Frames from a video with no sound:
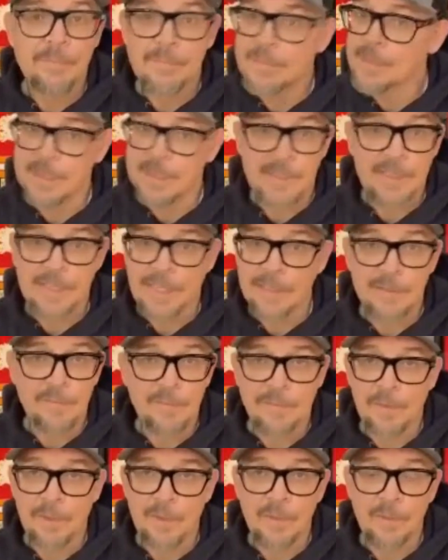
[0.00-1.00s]

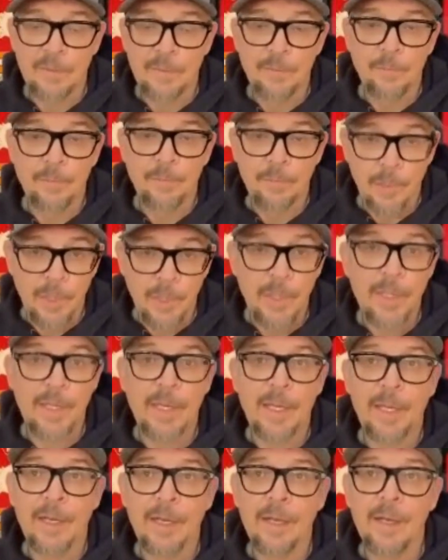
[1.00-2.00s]
successful book.
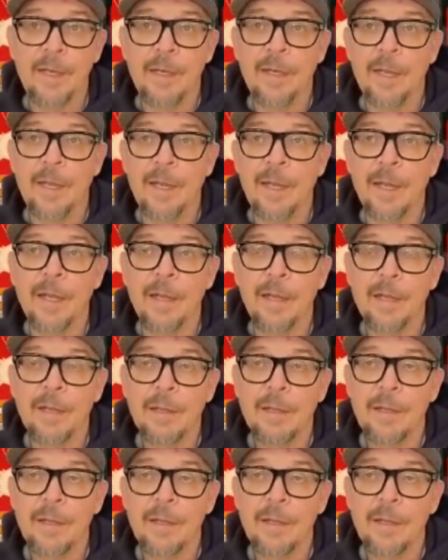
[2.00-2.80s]
And, I